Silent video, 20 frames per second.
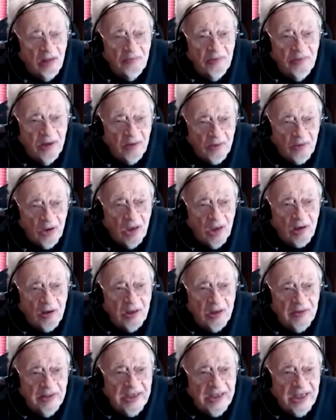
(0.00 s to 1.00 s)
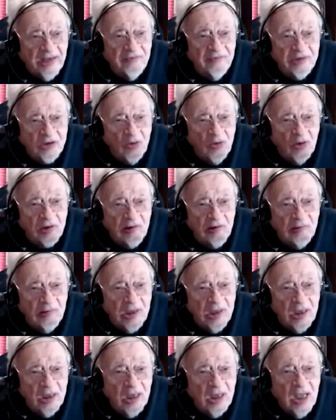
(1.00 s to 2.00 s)
but they gave it to a
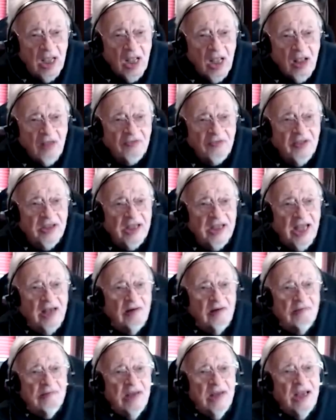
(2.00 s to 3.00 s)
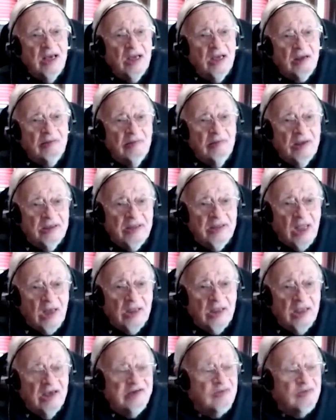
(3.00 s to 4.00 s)
Korean. The guy who ran the Korean
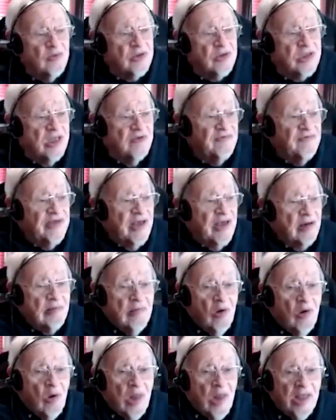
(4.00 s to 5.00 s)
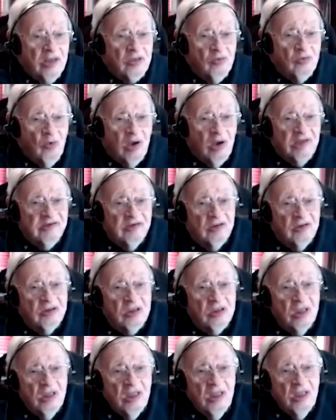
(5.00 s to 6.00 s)
delegation was giving out Rolex watches
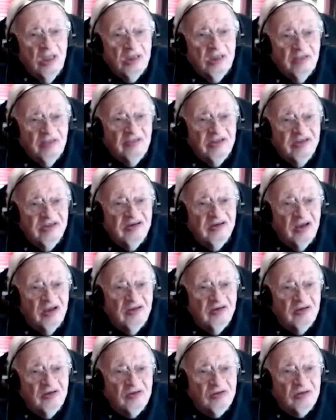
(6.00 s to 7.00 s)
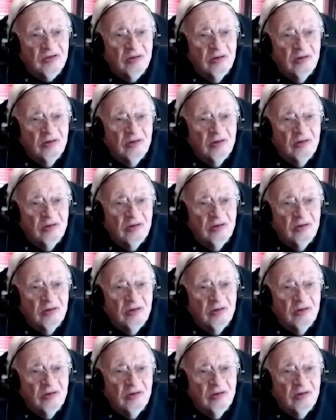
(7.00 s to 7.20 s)
to the judges.